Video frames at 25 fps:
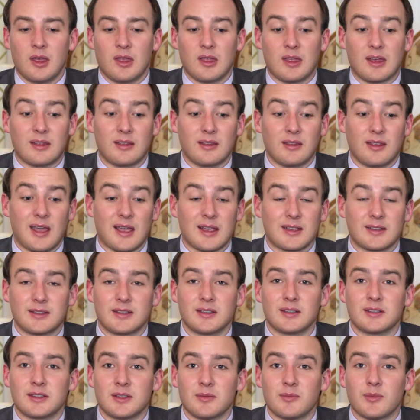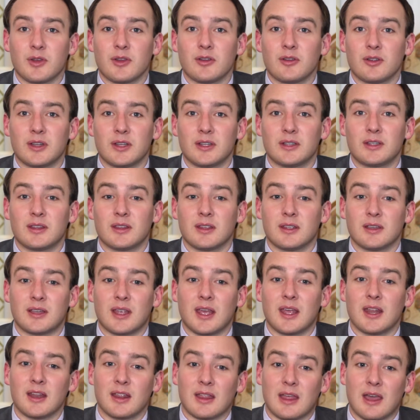The accessibility to the
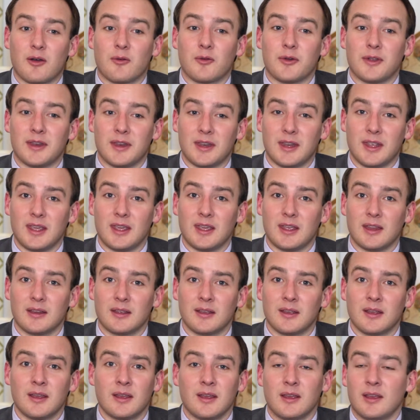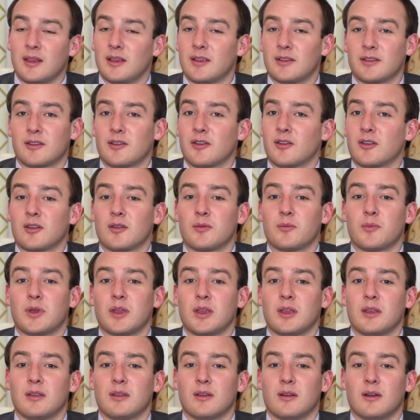data that we need is going to
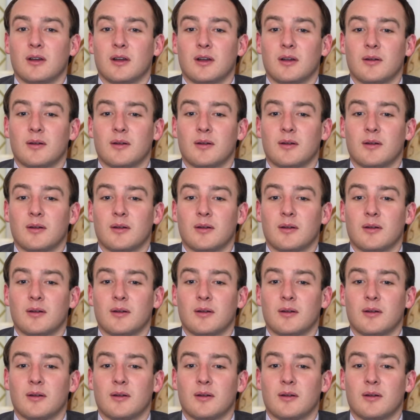be